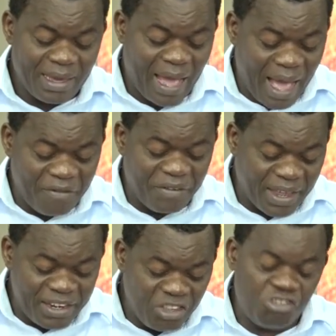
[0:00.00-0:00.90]
having
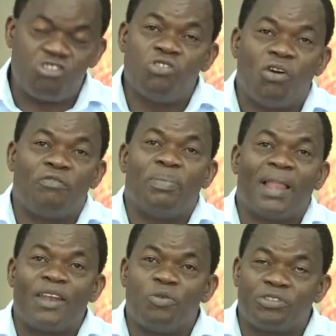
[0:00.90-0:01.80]
an issue of
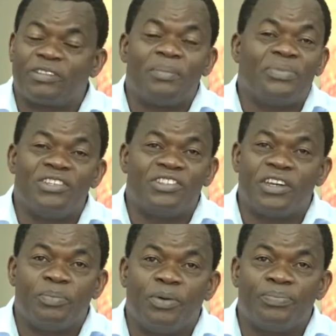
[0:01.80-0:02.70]
blood was something
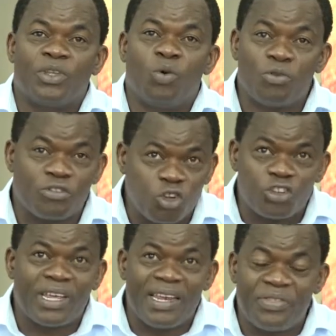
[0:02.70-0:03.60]
terrible, was
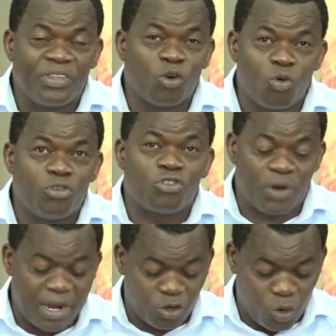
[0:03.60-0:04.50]
not anything good to
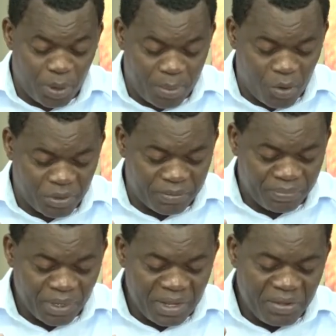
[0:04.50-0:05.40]
write home about.
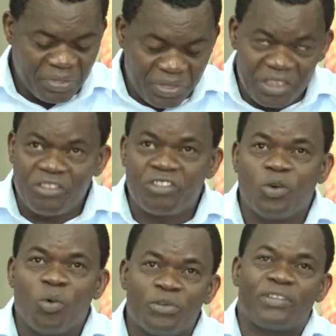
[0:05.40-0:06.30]
This
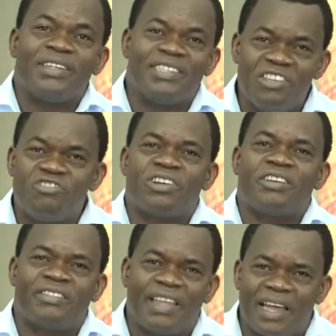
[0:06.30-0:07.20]
was a
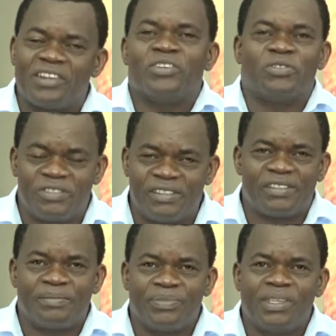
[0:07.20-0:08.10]
dangerous
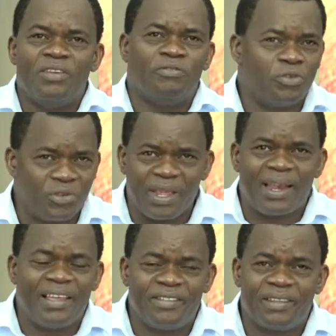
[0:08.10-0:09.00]
diagnosis. If you
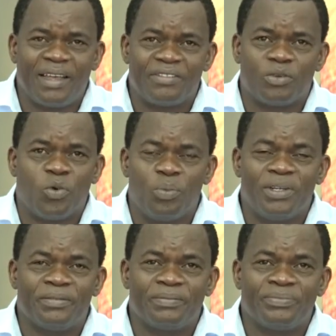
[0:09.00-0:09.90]
realized as a
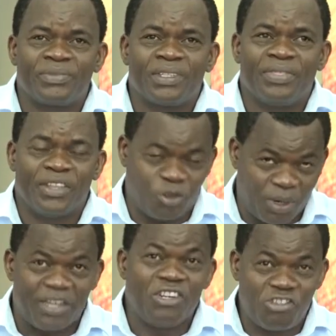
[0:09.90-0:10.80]
woman that you
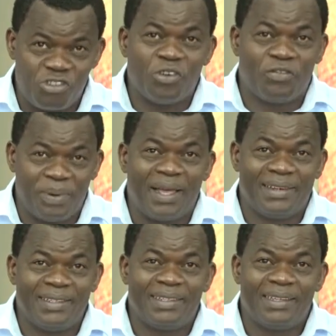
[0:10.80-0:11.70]
had an issue of
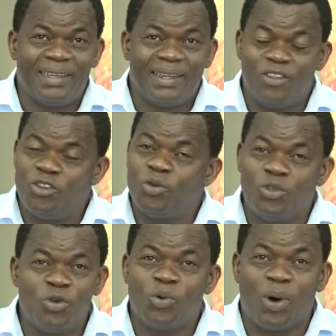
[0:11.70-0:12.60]
blood,
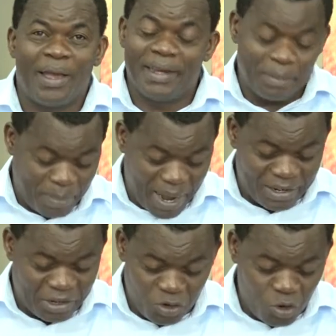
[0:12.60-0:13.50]
You are
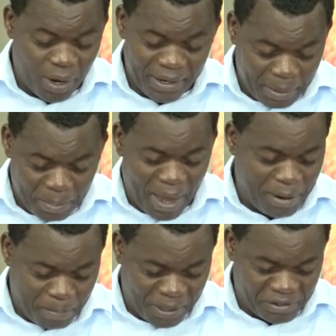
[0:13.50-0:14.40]
in a
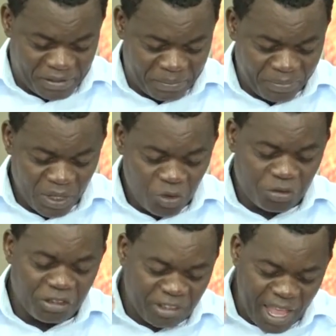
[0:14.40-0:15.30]
bad place. You
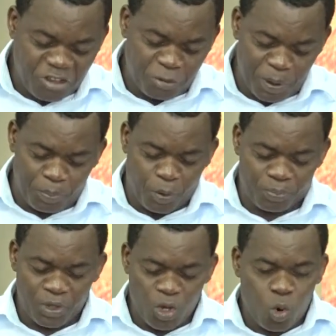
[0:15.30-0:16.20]
see, such people
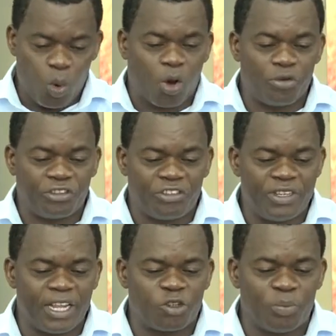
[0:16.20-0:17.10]
were
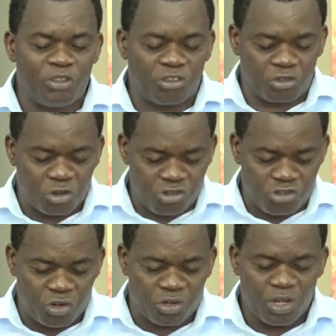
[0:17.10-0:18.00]
considered to be
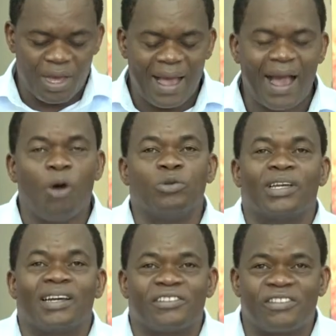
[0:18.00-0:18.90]
social
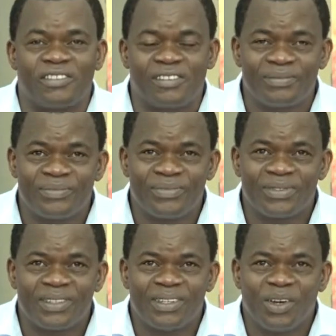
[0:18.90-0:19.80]
outcasts.
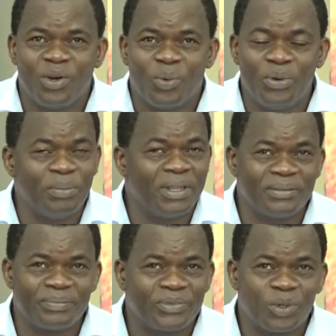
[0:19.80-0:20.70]

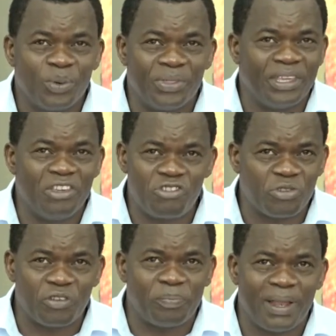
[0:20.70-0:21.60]
Women with
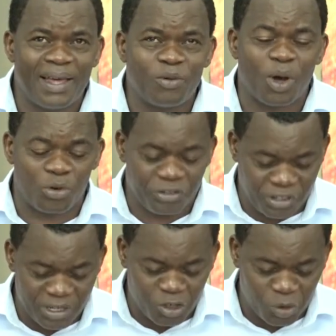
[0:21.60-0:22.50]
issues of blood were
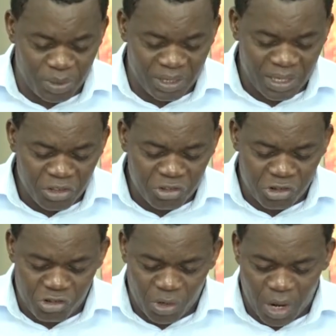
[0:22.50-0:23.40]
considered to be
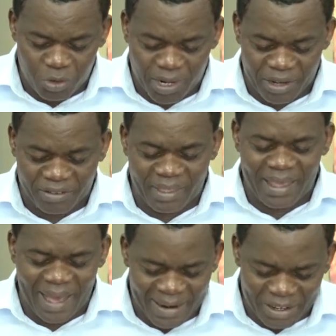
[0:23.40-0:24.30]
social outcasts.
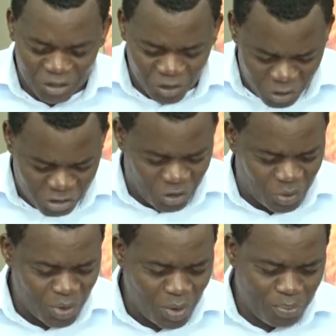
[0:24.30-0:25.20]
They had a
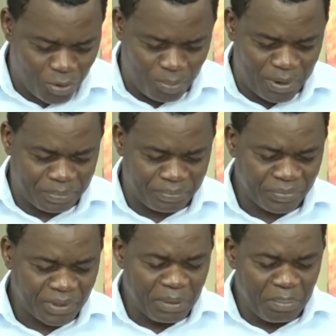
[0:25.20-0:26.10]
social problem.
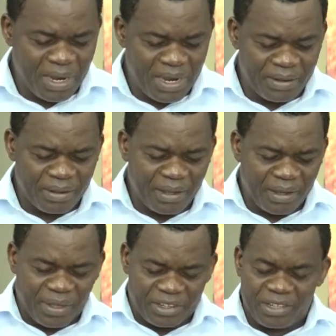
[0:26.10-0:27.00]
meaning
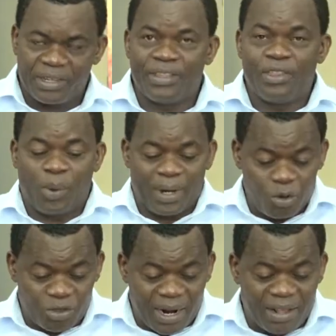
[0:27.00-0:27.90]
that they were an
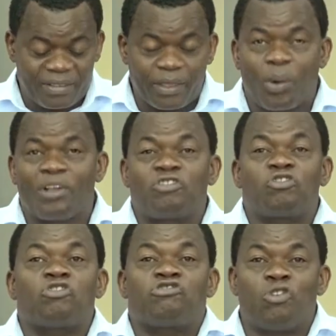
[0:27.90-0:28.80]
outcast, they were
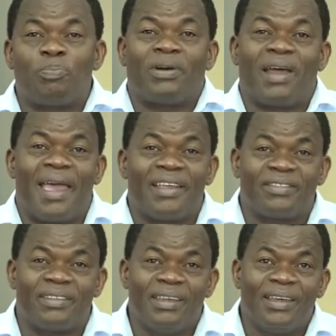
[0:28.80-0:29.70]
social
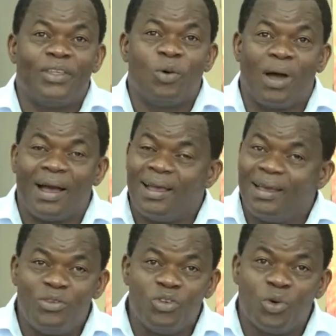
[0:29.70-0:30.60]
pariahs. They were,
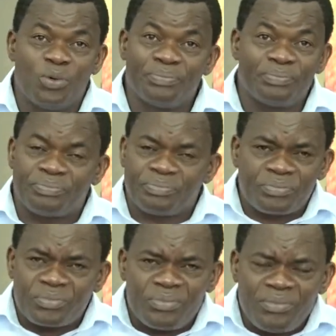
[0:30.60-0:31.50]
you know,
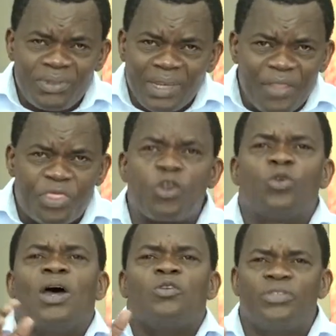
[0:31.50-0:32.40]

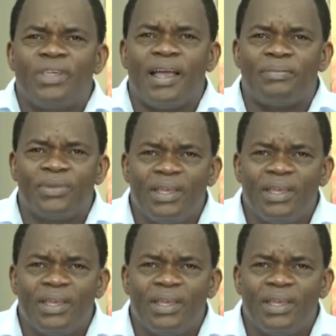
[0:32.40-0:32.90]
thrown out there,